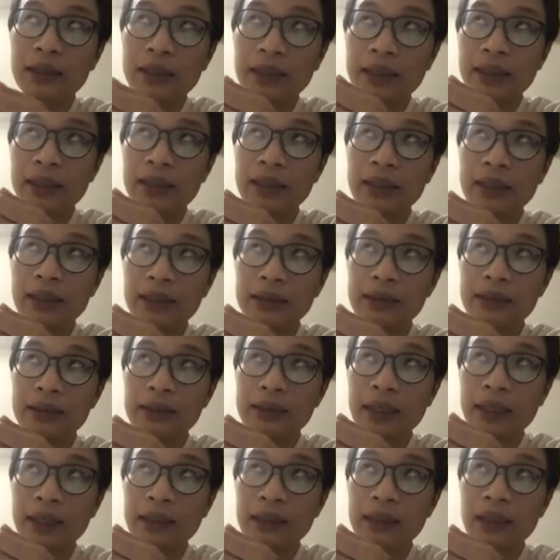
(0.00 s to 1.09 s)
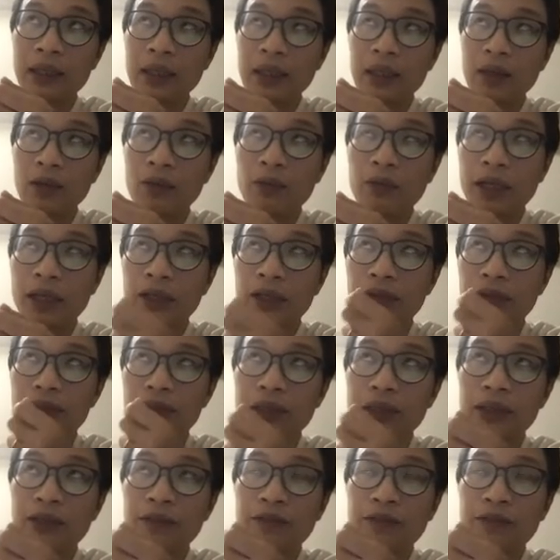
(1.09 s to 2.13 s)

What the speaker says: here is that we are using